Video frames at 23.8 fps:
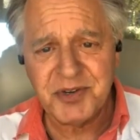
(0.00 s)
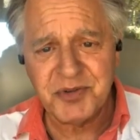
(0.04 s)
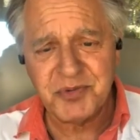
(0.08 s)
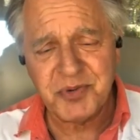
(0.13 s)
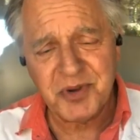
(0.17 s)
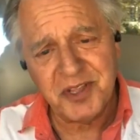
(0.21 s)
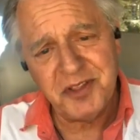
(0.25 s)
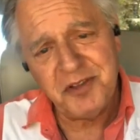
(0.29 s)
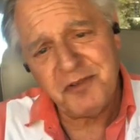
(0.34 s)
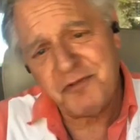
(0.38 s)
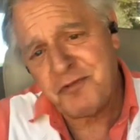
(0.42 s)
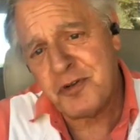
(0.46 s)
it was
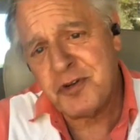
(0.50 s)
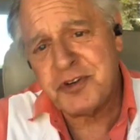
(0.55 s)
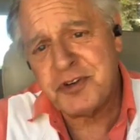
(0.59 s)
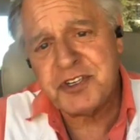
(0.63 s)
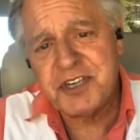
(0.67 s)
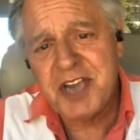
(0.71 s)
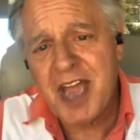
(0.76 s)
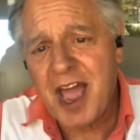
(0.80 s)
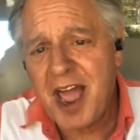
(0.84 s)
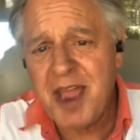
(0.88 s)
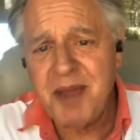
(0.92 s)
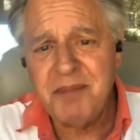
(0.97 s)
really the
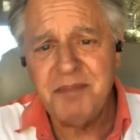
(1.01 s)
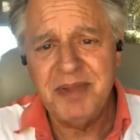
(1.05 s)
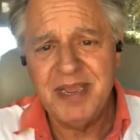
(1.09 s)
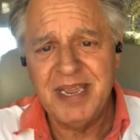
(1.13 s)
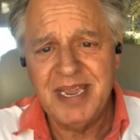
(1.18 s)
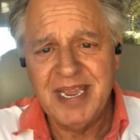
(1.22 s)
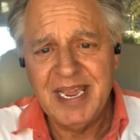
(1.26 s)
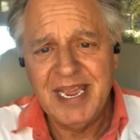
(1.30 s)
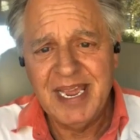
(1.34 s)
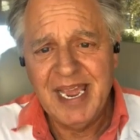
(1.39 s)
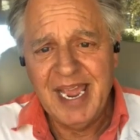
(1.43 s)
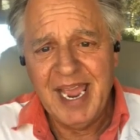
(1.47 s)
first time
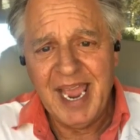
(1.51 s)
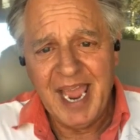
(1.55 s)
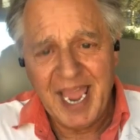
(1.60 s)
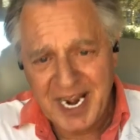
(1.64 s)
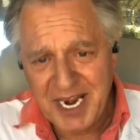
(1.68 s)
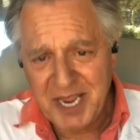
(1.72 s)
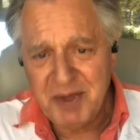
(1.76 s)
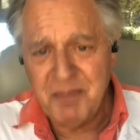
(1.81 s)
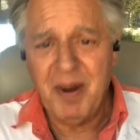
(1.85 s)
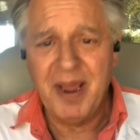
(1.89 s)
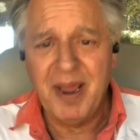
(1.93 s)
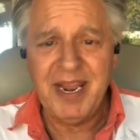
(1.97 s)

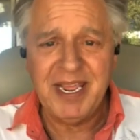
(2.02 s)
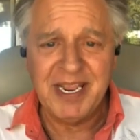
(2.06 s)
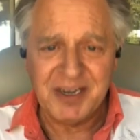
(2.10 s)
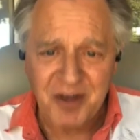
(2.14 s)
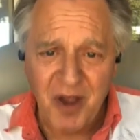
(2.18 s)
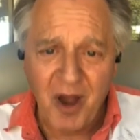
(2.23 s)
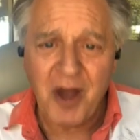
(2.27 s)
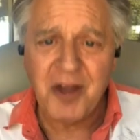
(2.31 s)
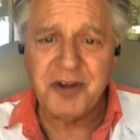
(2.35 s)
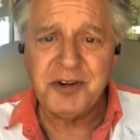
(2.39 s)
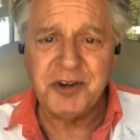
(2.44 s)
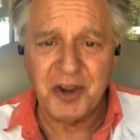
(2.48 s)
anybody had
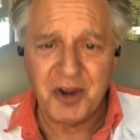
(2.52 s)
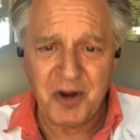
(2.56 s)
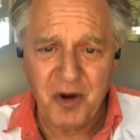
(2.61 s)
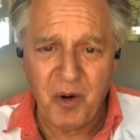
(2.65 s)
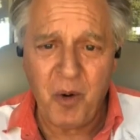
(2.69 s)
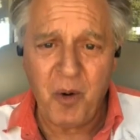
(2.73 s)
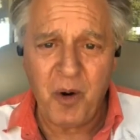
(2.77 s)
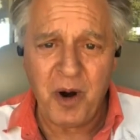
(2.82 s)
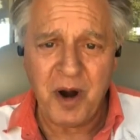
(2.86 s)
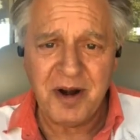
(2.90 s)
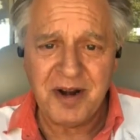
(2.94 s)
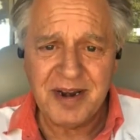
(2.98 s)
gone to
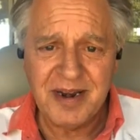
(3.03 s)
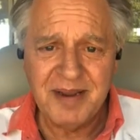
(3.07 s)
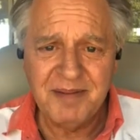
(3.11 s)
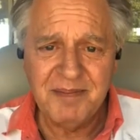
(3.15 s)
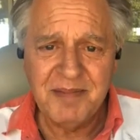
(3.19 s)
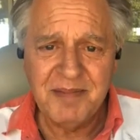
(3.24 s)
court